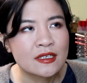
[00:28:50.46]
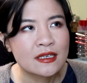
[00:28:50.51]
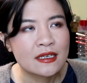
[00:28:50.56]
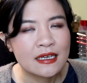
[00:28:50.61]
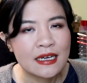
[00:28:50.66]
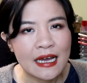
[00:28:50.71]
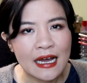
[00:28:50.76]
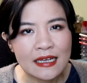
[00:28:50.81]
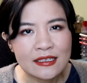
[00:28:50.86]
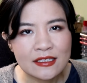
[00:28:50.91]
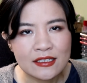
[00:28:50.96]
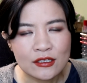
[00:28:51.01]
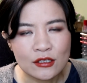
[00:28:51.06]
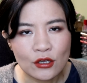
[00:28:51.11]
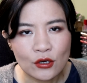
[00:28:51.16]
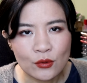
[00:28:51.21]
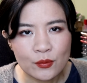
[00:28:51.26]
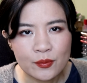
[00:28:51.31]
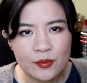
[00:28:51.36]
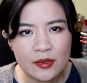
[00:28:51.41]

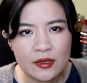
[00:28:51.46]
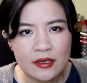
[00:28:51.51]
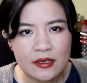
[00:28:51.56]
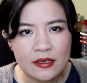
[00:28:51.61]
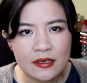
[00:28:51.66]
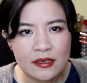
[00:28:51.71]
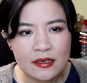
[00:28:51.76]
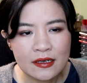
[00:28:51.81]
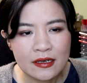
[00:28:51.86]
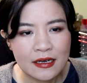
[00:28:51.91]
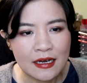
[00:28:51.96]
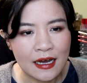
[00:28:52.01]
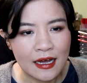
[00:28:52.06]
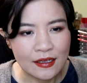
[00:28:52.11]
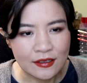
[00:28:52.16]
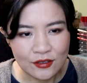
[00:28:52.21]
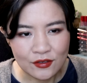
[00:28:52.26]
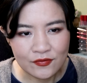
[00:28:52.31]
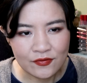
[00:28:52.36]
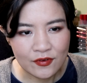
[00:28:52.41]
cantaloupe
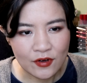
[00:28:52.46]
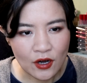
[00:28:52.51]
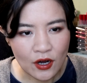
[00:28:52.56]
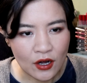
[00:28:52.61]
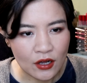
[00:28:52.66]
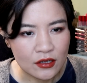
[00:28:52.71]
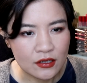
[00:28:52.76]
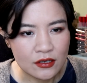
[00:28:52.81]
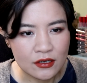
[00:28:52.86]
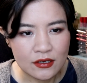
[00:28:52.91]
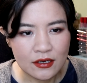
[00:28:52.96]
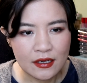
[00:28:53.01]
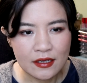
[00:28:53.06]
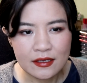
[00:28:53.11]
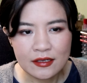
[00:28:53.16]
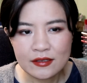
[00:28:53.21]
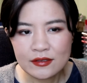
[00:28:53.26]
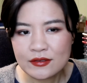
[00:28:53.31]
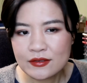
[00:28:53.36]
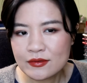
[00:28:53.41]
kind of color.
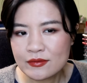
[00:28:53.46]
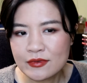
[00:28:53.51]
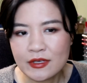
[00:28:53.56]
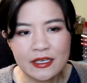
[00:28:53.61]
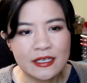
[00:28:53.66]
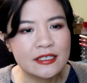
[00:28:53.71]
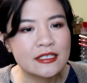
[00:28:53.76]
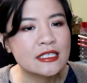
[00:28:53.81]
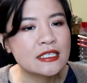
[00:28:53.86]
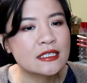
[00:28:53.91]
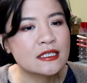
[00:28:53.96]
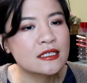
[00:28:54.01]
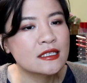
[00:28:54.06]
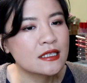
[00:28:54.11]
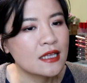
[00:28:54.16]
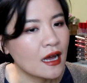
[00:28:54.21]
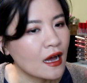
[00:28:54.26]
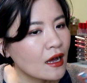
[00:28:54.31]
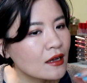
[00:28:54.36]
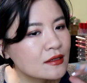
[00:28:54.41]
It's
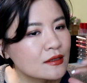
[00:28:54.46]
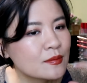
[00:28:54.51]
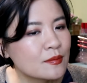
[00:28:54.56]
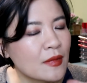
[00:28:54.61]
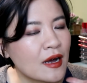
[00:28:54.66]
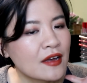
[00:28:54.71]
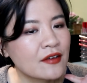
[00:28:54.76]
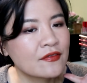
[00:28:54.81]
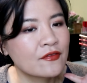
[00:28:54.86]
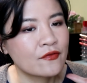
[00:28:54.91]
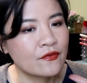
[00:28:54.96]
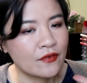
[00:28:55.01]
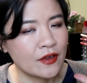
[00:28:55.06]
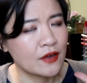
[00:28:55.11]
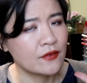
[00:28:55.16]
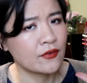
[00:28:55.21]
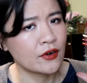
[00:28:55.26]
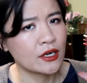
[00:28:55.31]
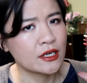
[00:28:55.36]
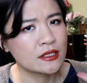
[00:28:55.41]
not my
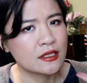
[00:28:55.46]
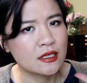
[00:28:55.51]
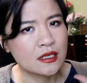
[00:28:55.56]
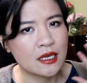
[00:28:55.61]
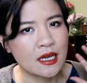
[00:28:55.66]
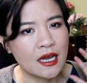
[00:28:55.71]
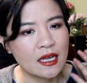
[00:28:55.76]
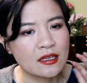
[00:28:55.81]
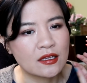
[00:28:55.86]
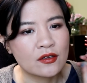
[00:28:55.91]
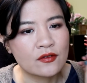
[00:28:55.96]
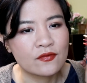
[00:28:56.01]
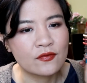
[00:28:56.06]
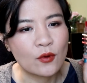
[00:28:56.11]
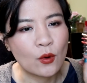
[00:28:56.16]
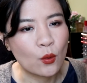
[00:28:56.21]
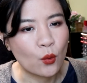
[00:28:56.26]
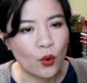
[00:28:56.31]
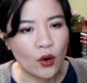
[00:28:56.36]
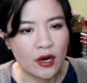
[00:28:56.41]
favorite kind of
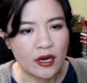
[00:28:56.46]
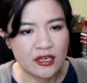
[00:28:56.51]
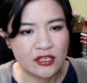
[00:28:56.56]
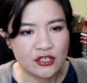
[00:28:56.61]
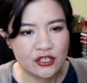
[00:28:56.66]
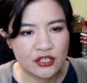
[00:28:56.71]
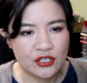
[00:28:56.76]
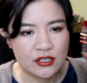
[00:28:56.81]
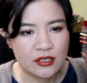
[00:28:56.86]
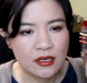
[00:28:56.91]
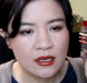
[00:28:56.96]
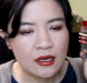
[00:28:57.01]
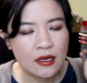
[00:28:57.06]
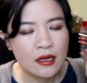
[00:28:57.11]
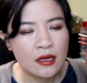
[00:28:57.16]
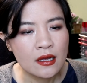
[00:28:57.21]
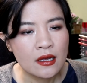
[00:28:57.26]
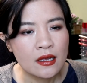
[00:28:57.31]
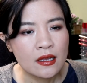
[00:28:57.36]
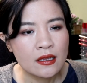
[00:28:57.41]
orange
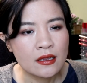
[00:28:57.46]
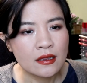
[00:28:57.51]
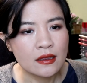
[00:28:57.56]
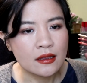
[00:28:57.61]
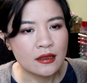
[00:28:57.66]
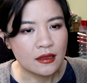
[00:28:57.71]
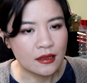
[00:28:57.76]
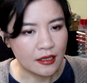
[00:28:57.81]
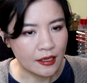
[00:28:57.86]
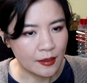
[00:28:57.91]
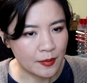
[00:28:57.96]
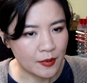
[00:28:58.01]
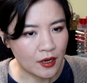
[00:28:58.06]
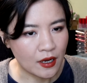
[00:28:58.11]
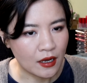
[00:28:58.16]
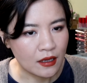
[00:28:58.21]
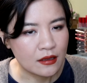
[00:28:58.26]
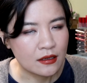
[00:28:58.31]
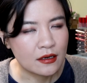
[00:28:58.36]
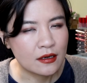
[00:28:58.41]
lip
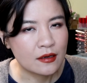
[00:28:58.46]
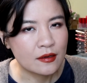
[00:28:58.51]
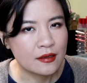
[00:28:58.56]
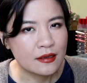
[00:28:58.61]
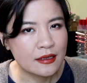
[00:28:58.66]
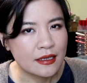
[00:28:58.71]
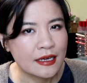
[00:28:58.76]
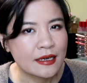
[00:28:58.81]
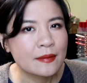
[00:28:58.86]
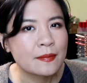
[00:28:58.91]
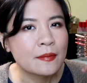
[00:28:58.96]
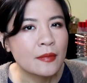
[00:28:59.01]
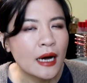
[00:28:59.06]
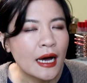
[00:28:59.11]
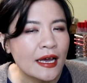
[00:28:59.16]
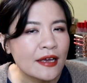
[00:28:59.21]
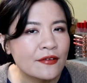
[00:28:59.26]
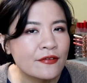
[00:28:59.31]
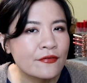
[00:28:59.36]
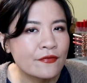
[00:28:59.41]
color. Like,
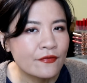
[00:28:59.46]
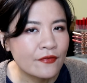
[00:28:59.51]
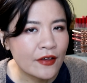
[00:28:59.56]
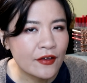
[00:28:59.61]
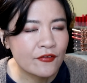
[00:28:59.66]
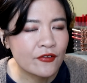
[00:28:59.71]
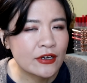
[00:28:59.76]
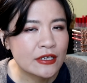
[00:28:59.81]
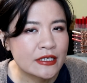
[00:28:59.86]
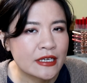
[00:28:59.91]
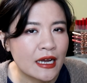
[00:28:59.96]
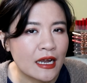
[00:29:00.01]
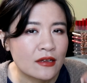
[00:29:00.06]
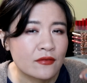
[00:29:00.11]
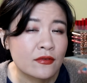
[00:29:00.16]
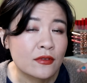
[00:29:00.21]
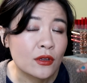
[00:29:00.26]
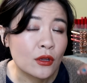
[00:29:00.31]
my favorite kind of